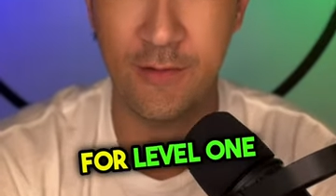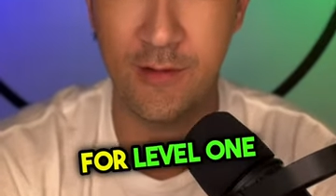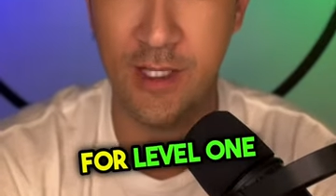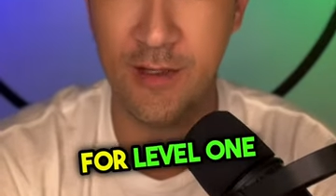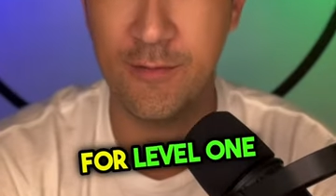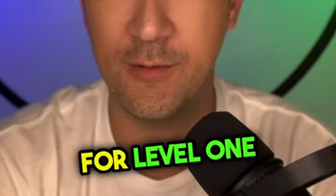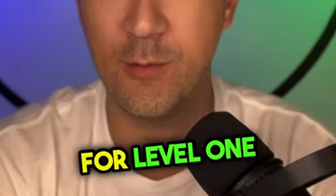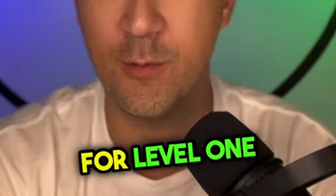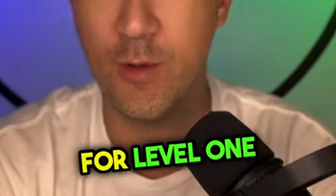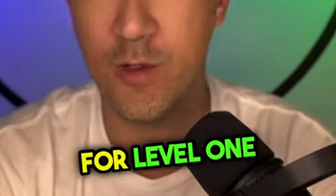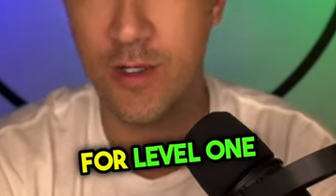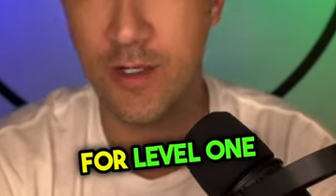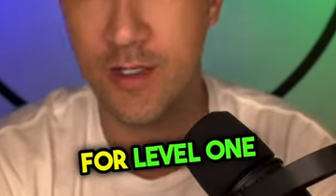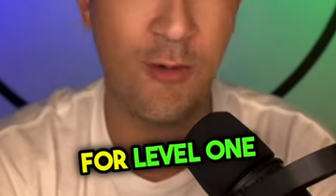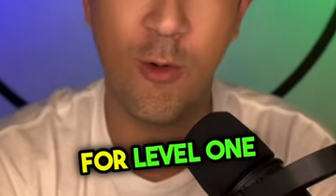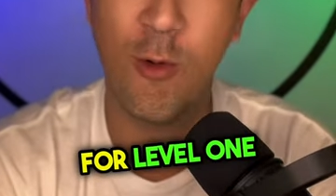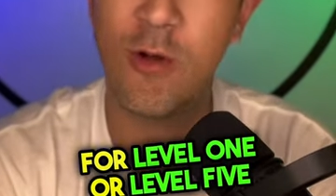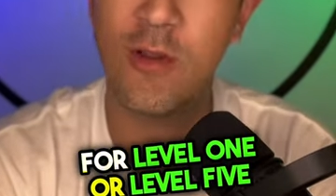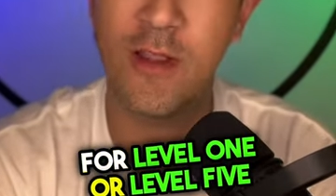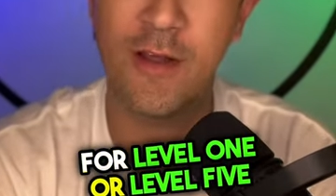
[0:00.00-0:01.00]
level one
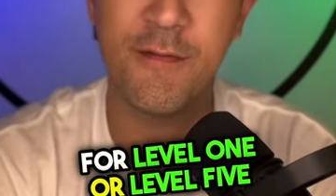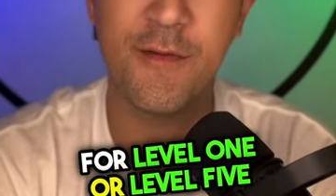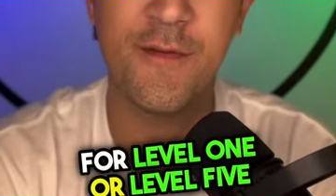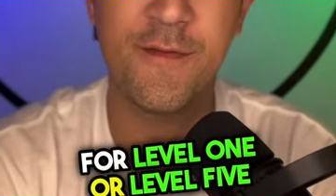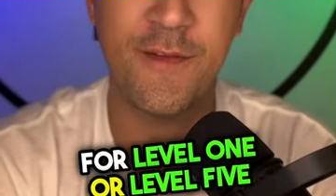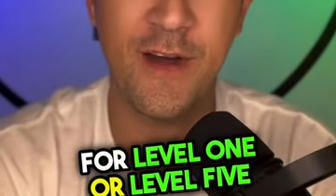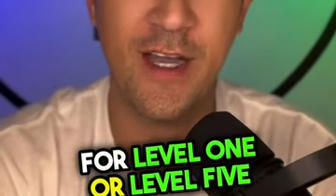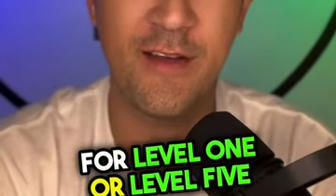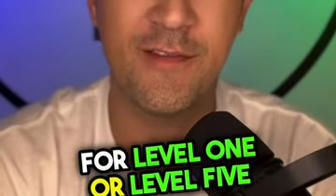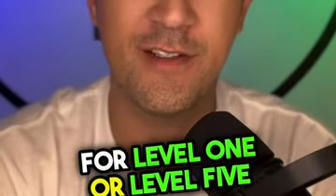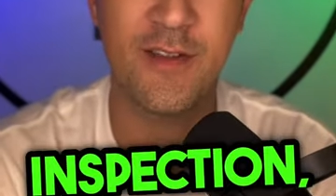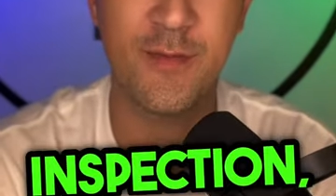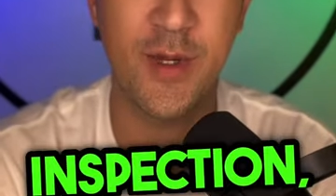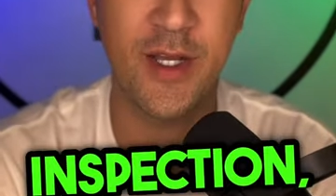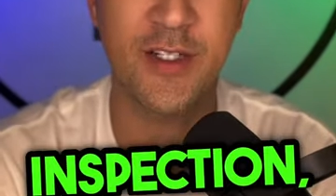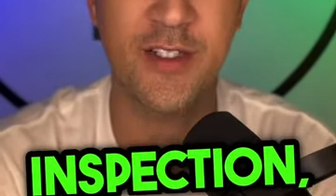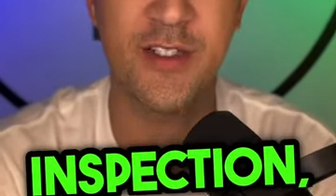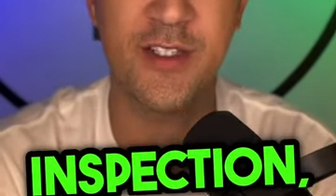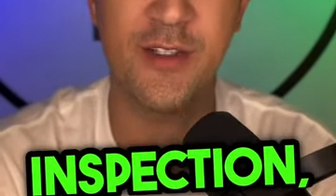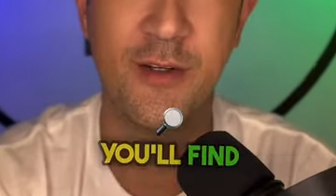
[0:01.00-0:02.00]
or level five
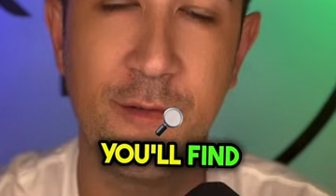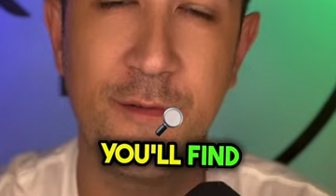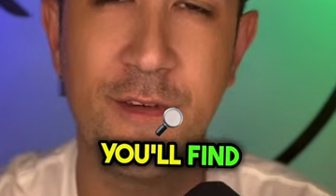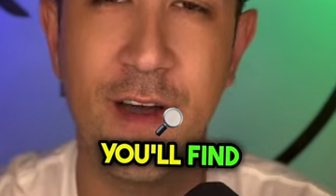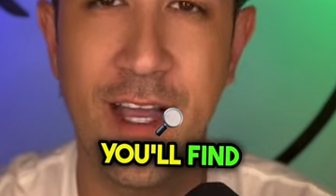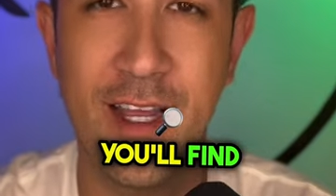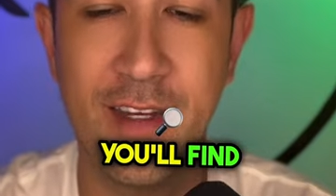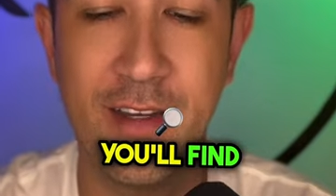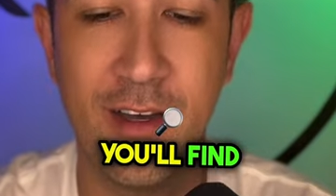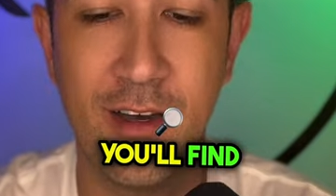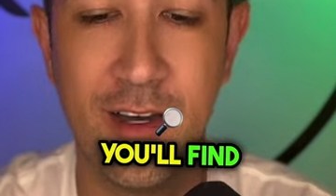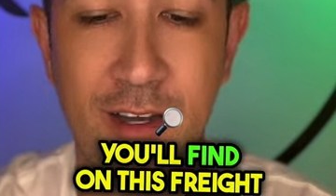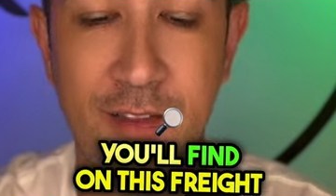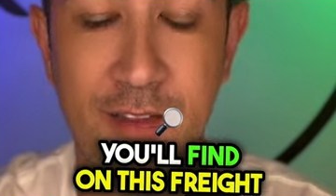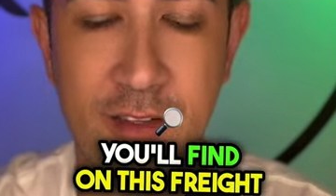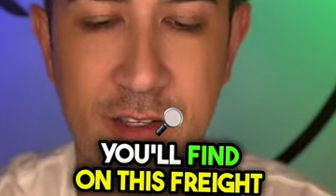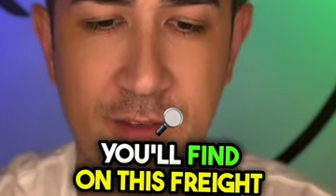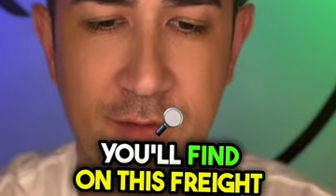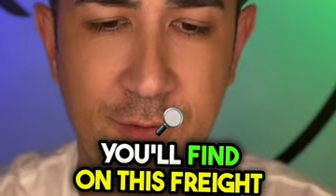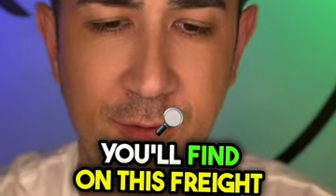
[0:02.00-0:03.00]
inspection, you'll find
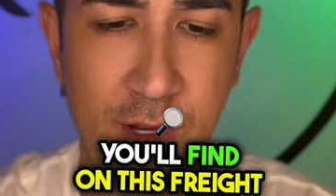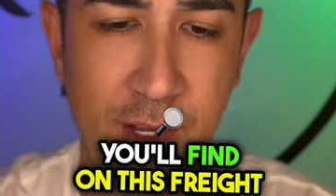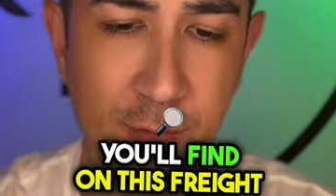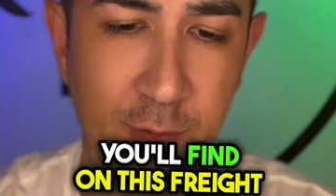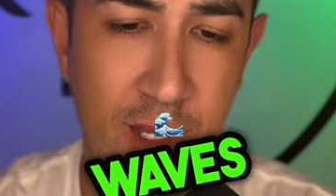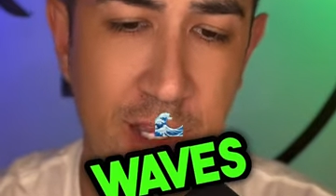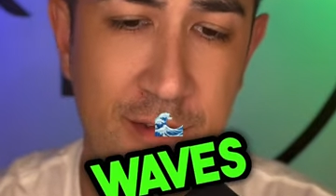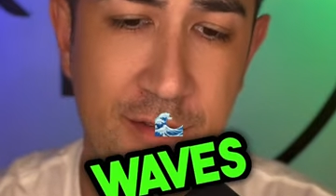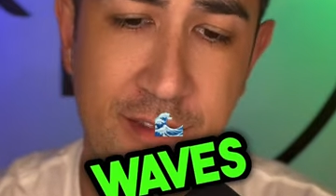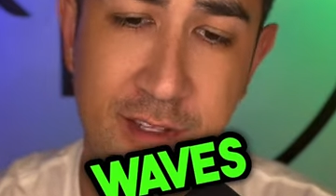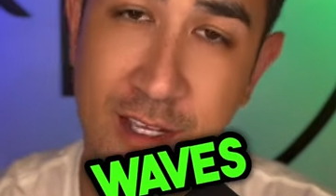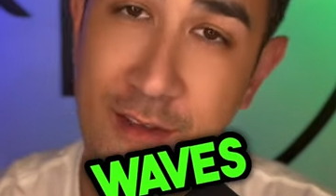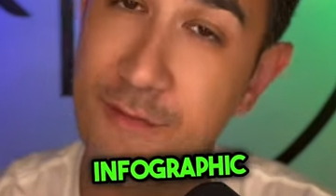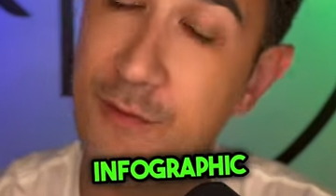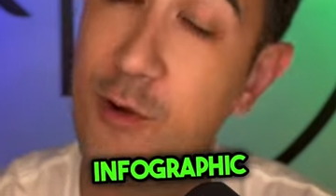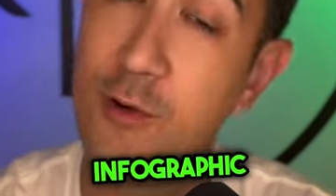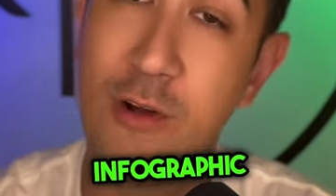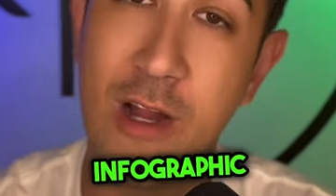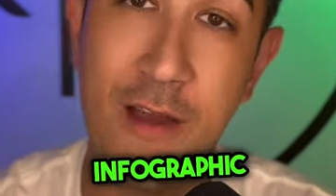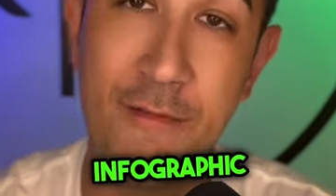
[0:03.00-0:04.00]
on this FreightWaves
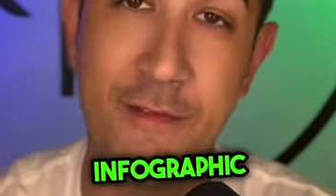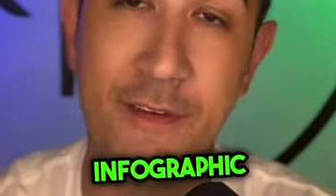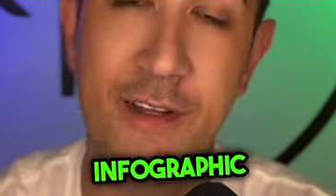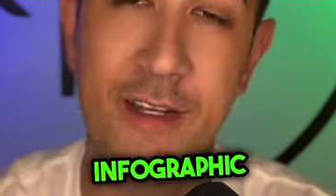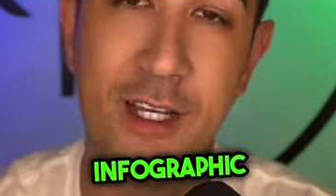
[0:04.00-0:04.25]
infographic.